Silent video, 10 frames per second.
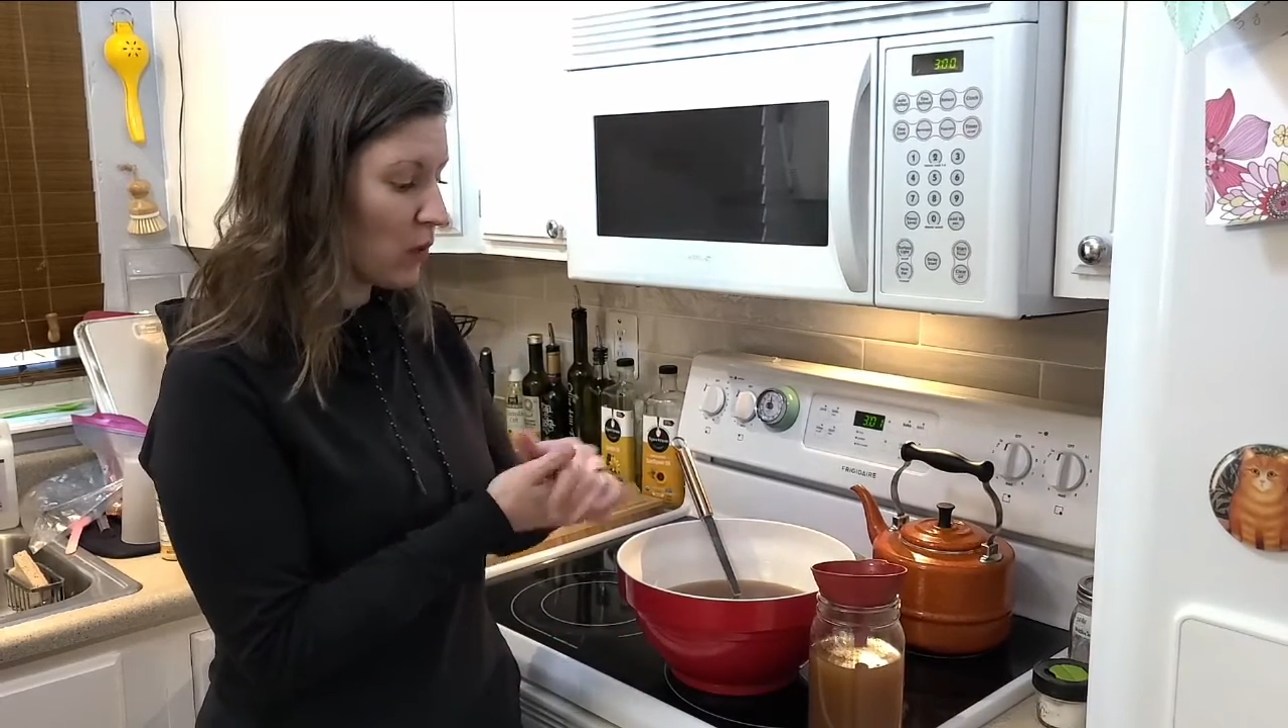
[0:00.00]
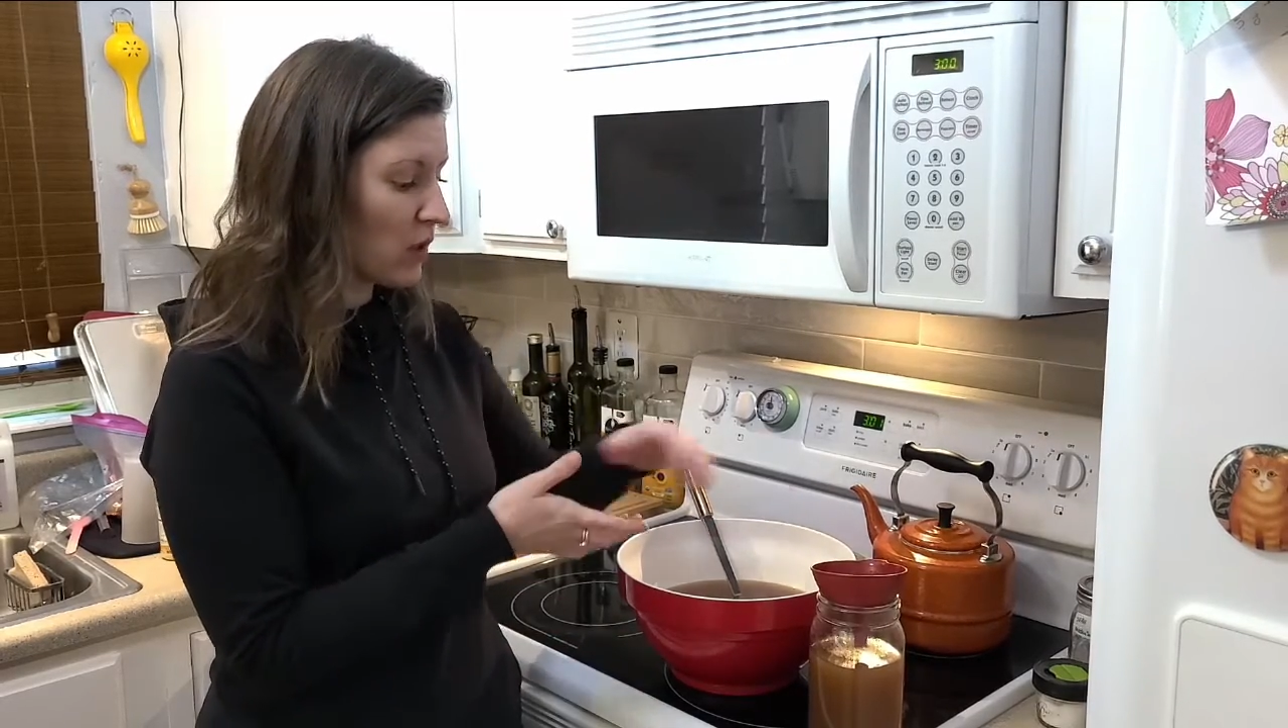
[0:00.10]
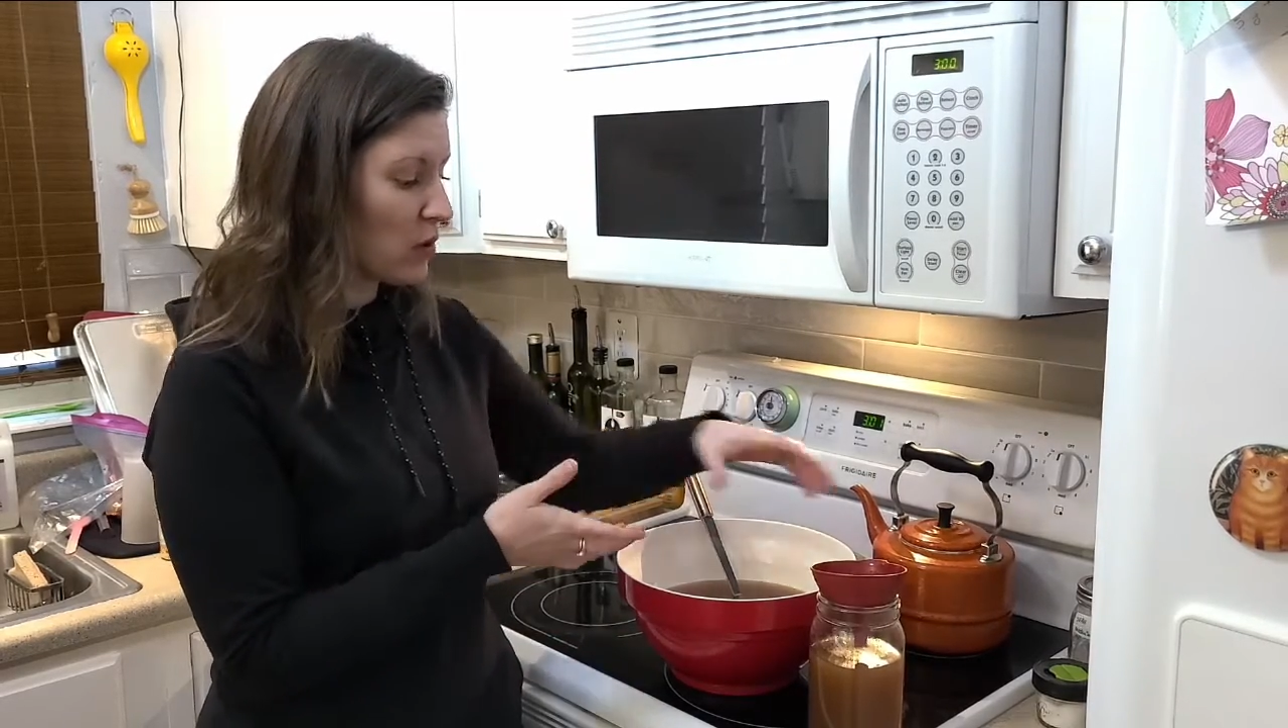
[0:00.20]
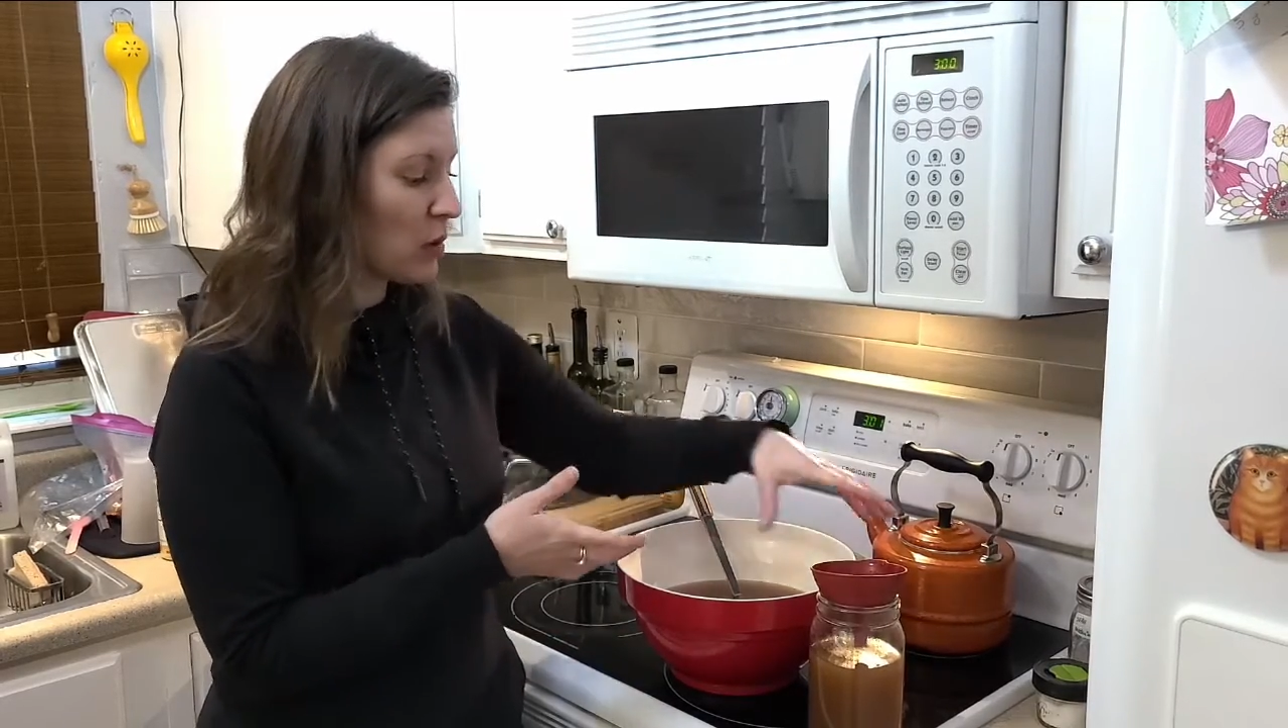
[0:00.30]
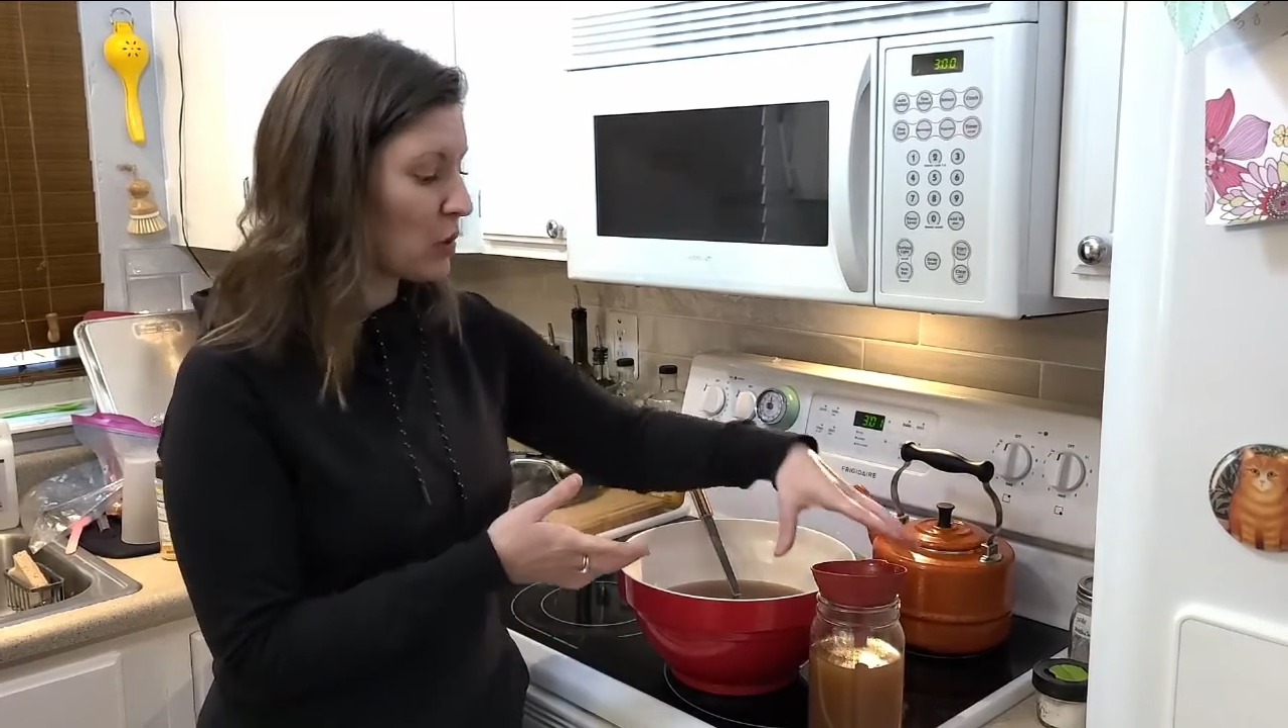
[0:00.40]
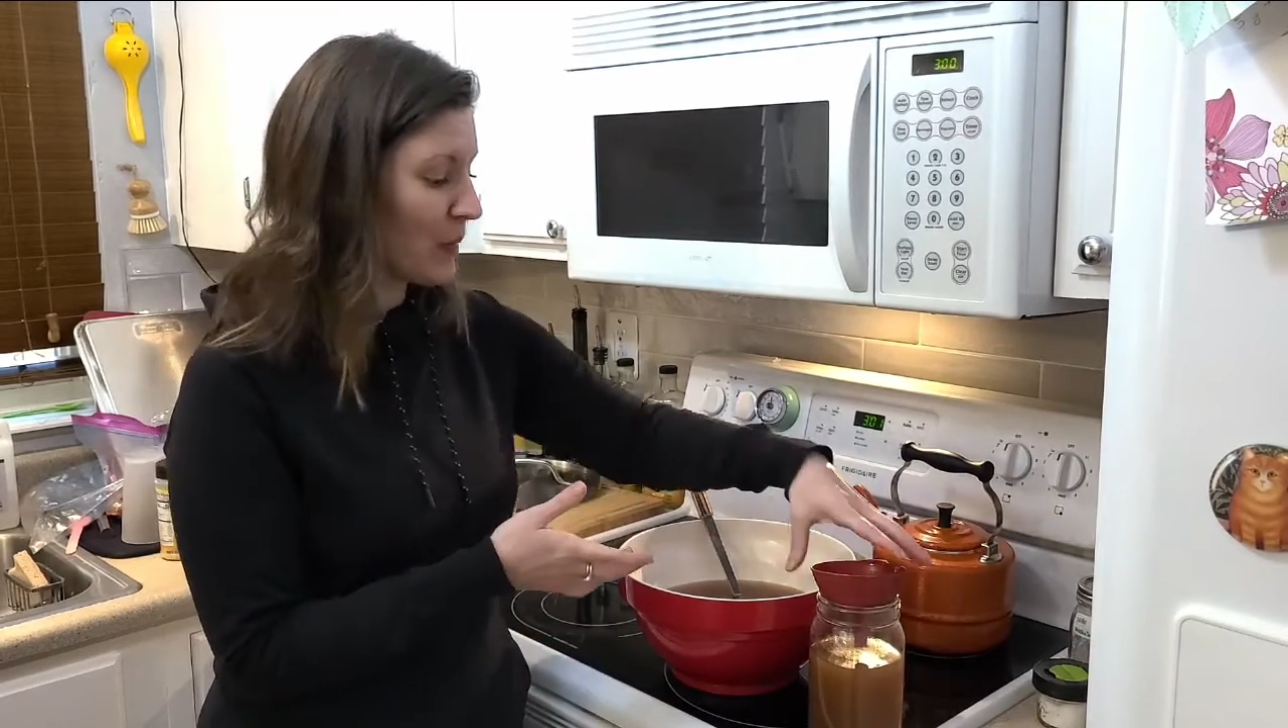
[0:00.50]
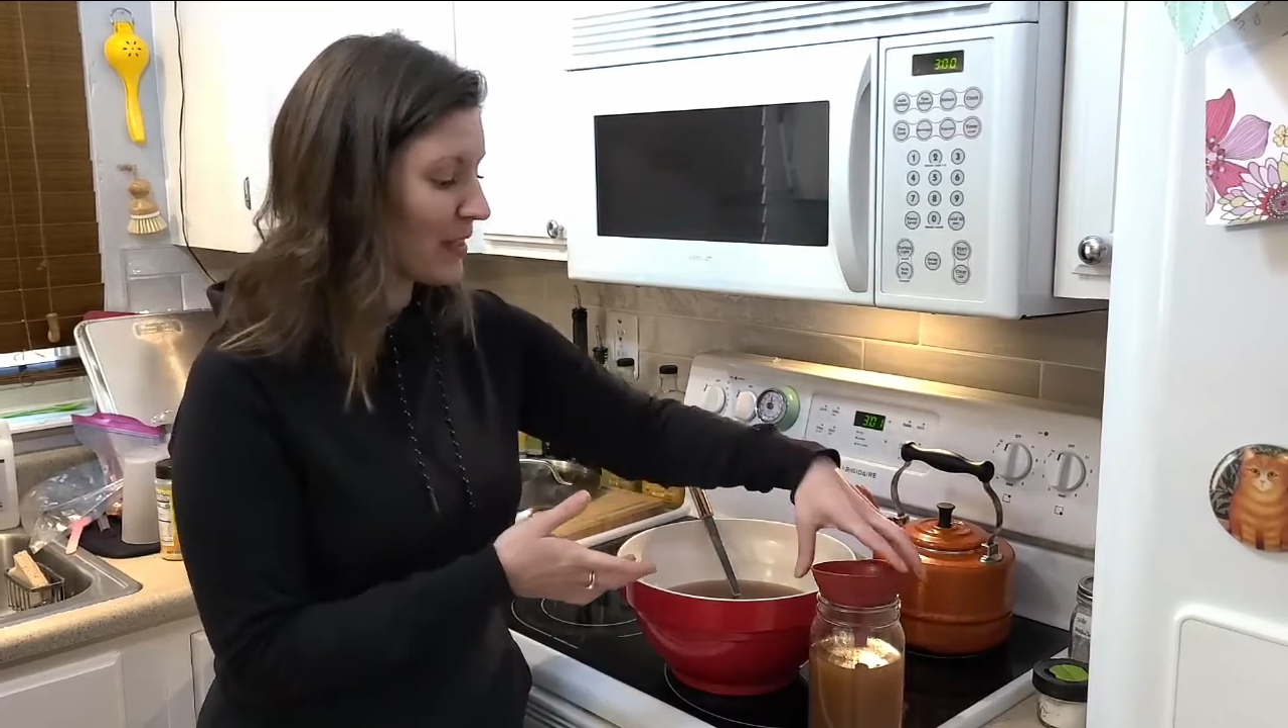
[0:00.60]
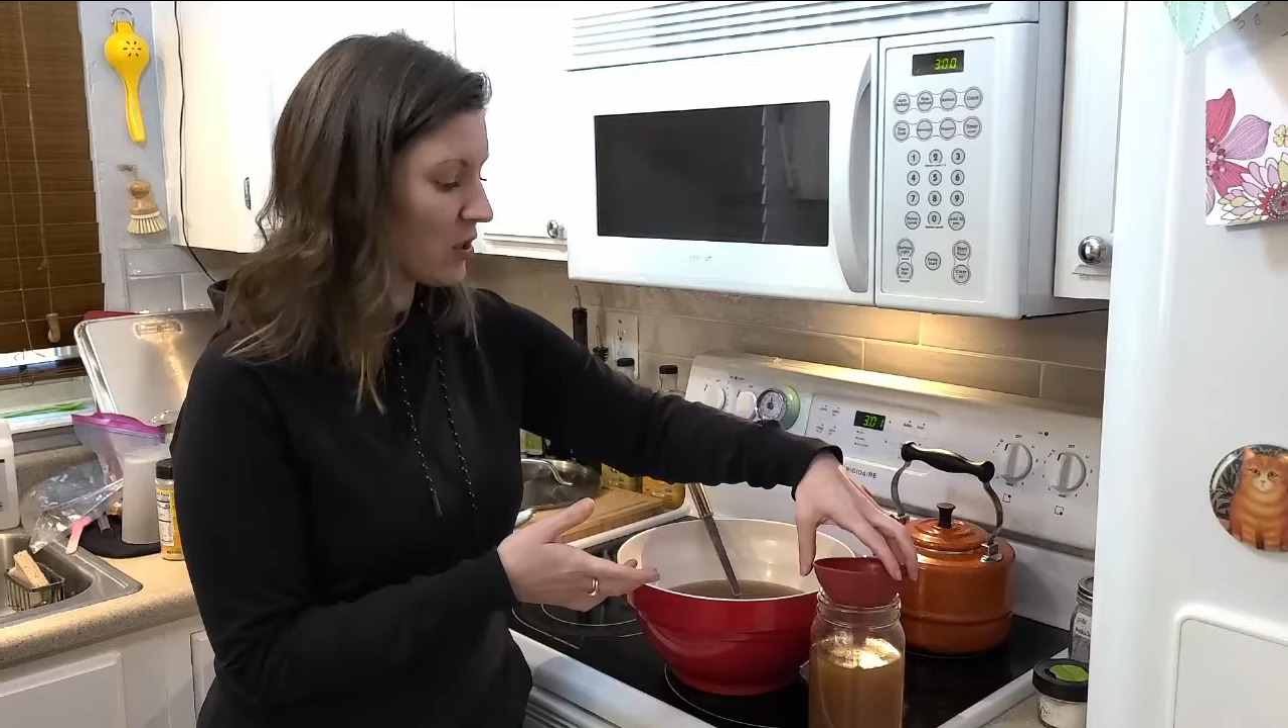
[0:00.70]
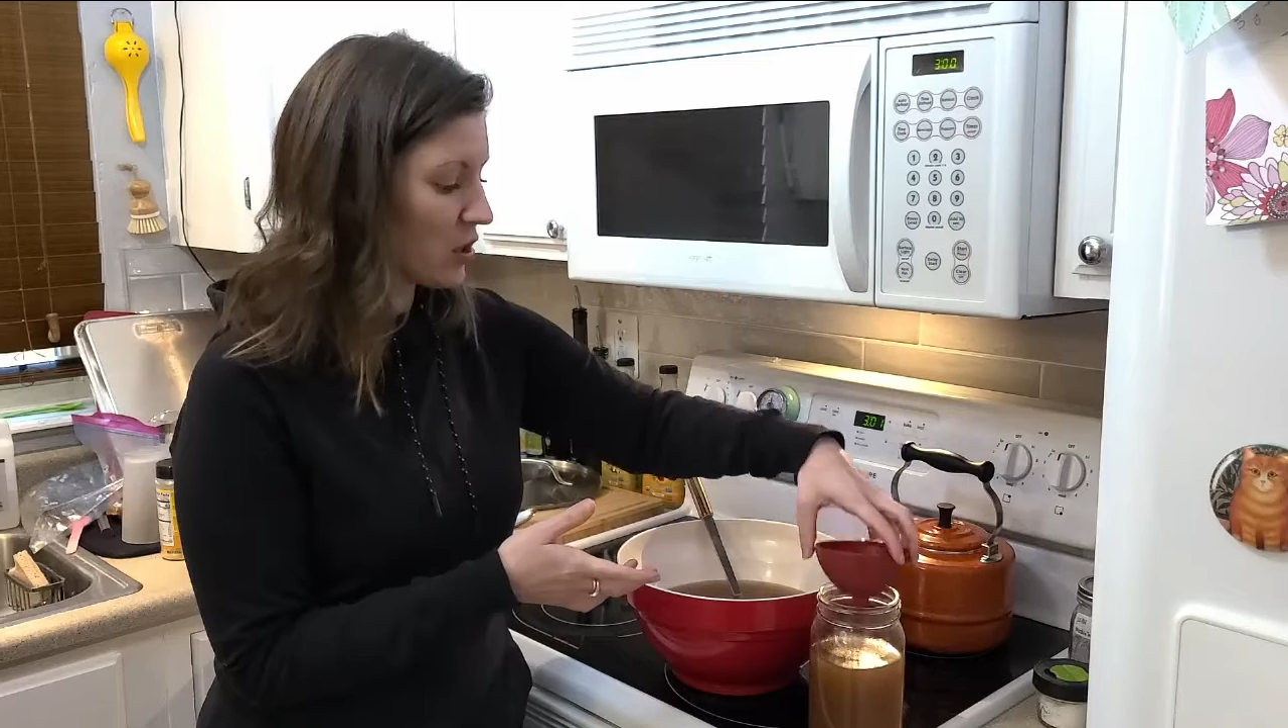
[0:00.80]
when you use mason